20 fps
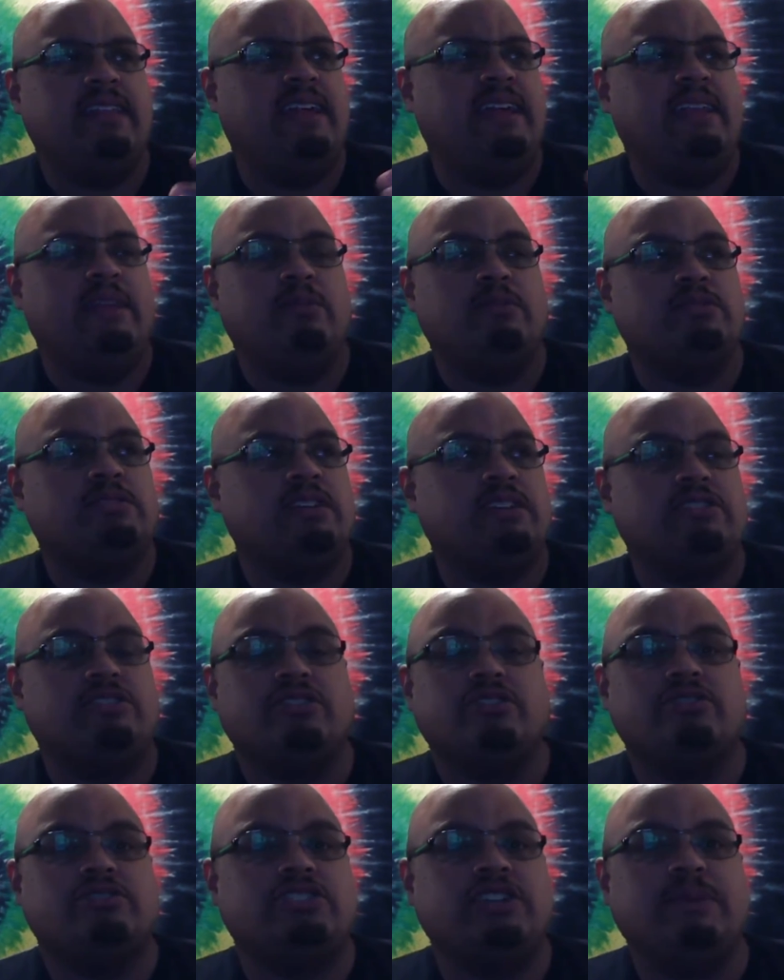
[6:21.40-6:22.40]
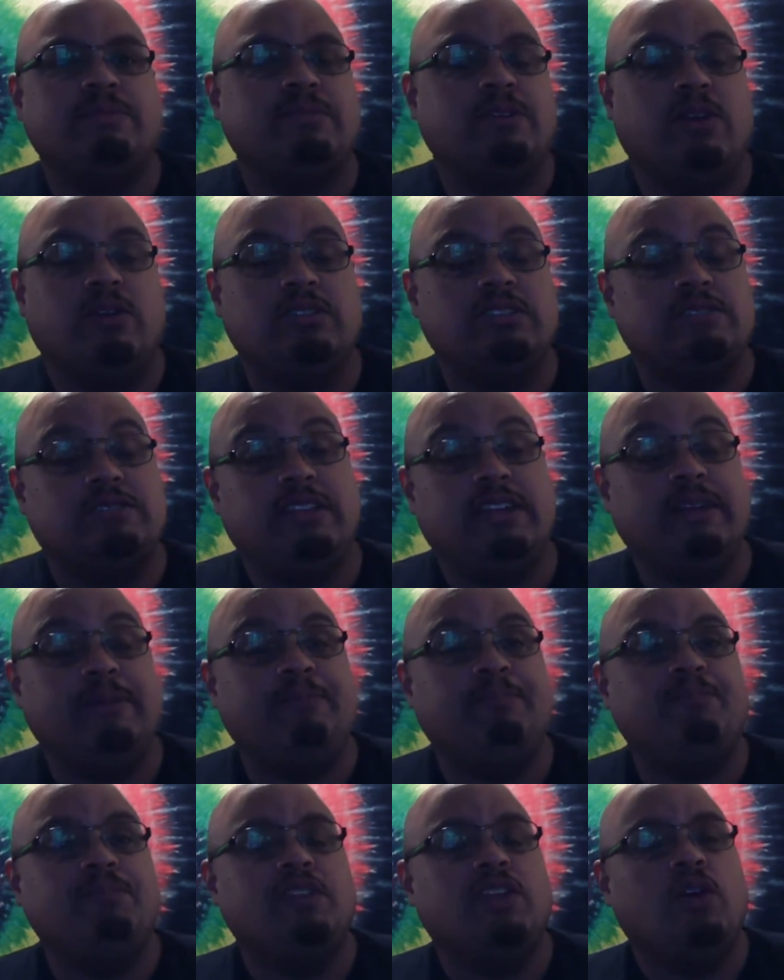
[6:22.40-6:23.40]
and it was like dirt cheap to go on this
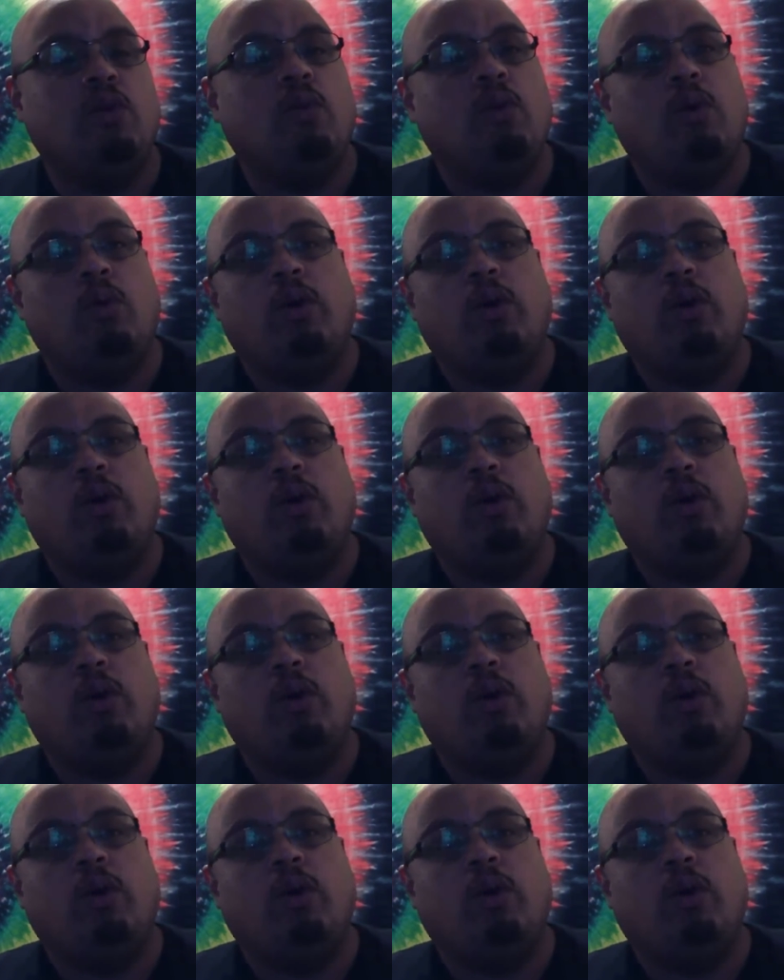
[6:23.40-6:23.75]
thing. Well,